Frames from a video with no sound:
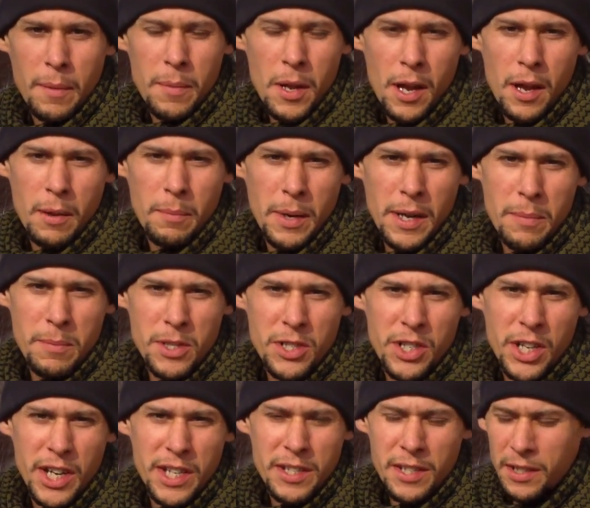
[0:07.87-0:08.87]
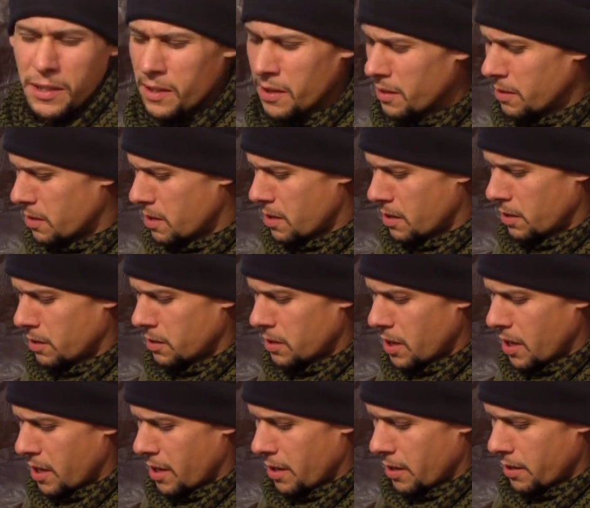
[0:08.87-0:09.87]
Yeah, my name is Jason,
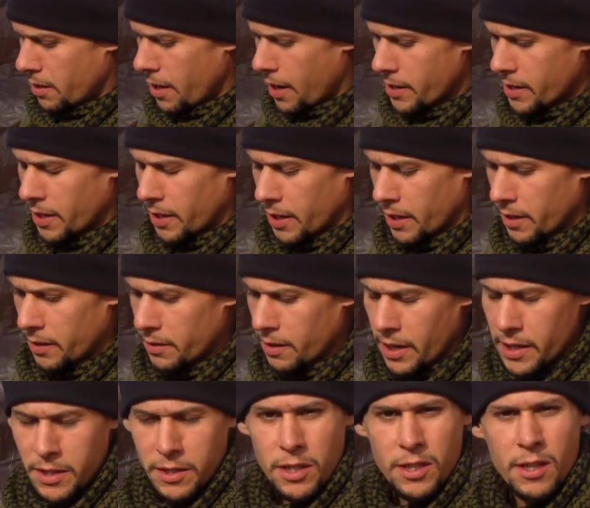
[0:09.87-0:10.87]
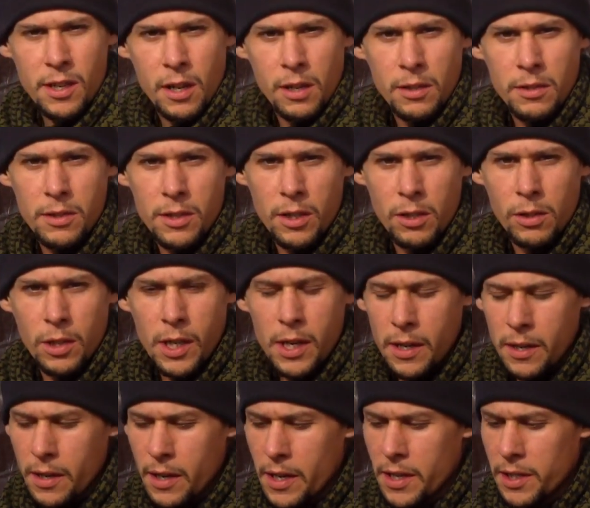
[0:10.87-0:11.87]
and I install solar
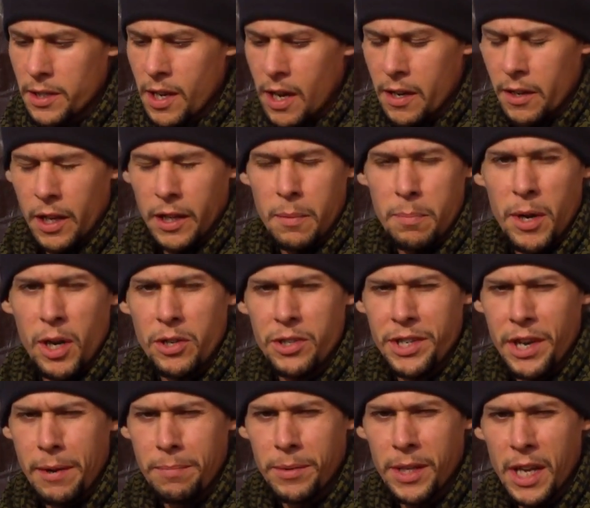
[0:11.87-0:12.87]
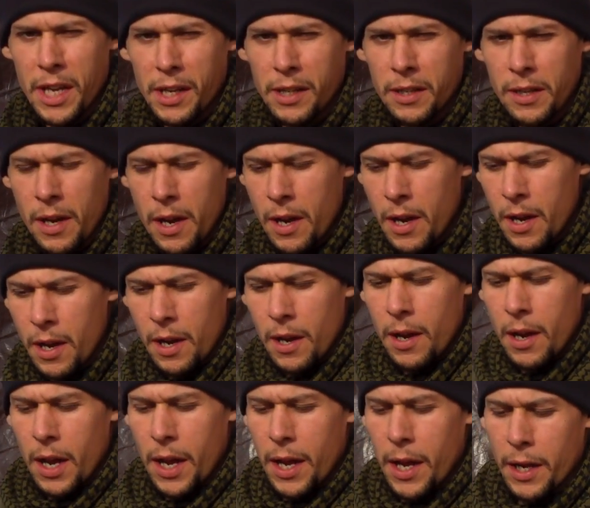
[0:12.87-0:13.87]
as kind of like a part-time gig.
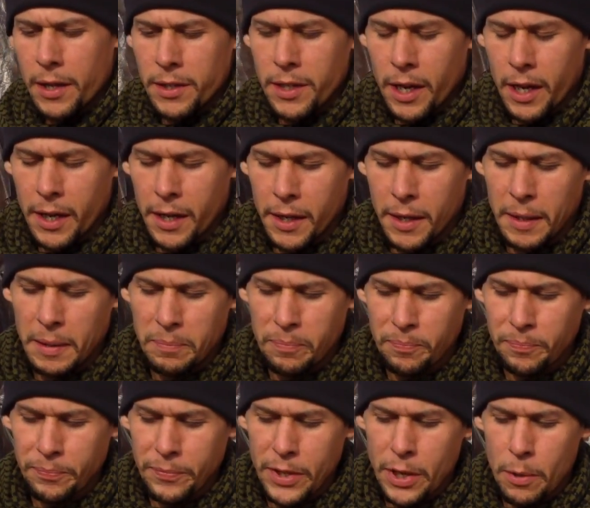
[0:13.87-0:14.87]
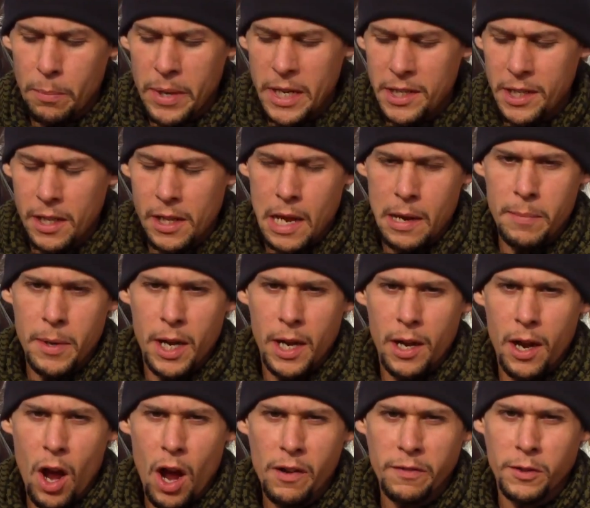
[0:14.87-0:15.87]
And you know, basically I'm
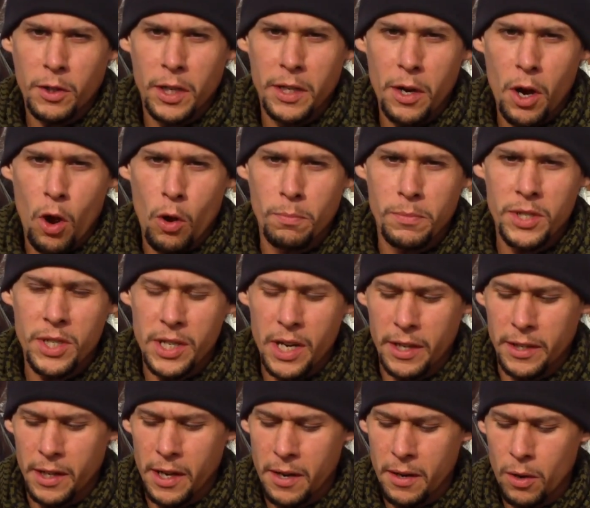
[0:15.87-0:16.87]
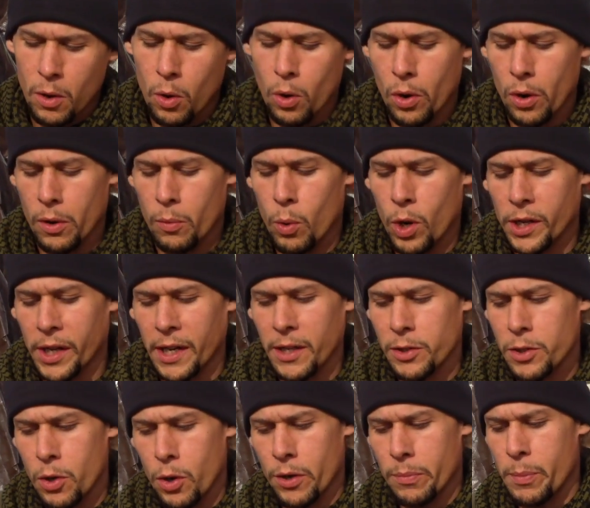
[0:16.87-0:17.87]
a off-grid homesteader, or
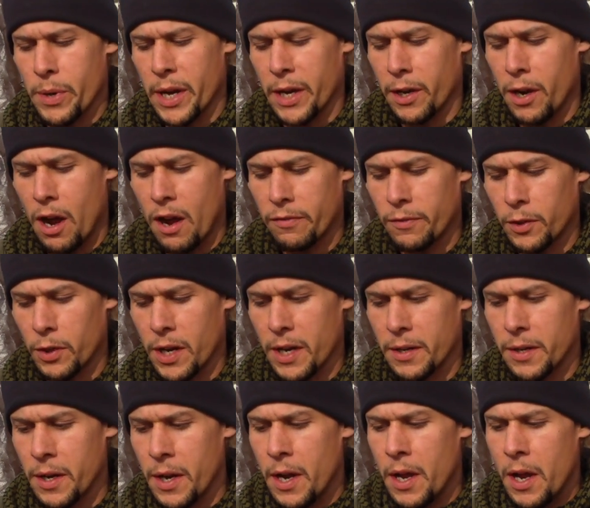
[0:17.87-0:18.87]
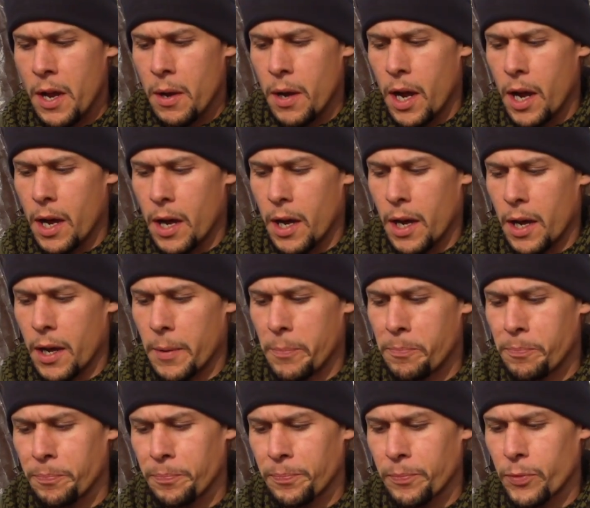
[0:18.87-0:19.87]
working toward being off-grid.
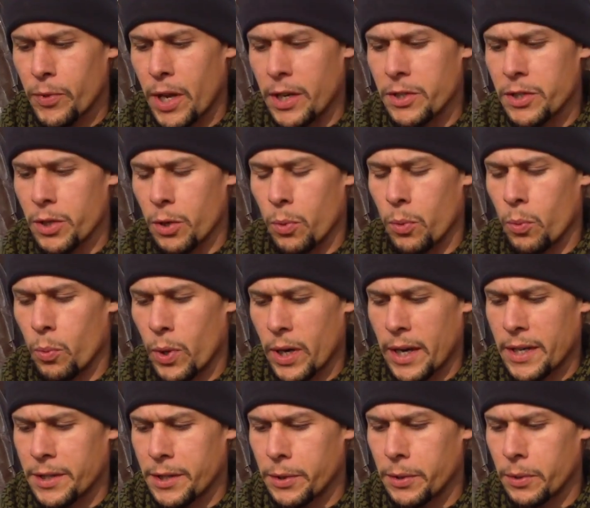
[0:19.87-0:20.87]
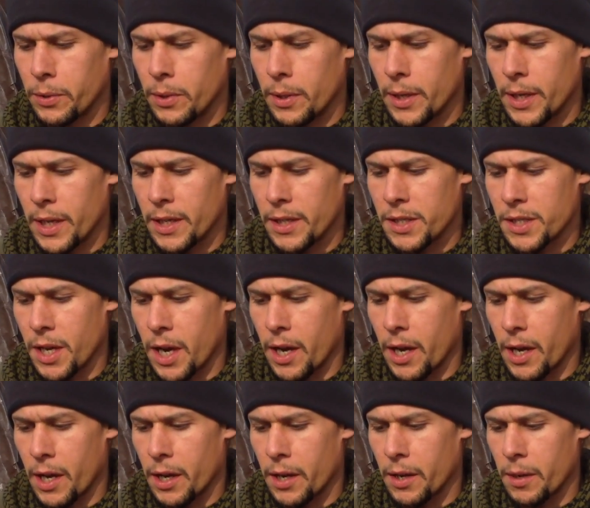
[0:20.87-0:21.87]
And so what I do is,
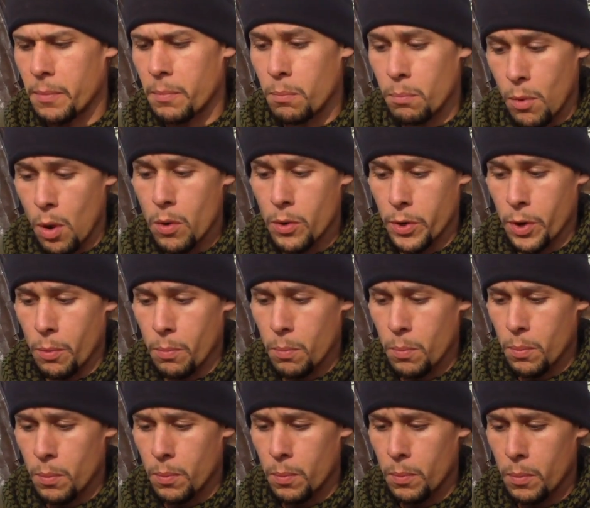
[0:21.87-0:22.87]
you know,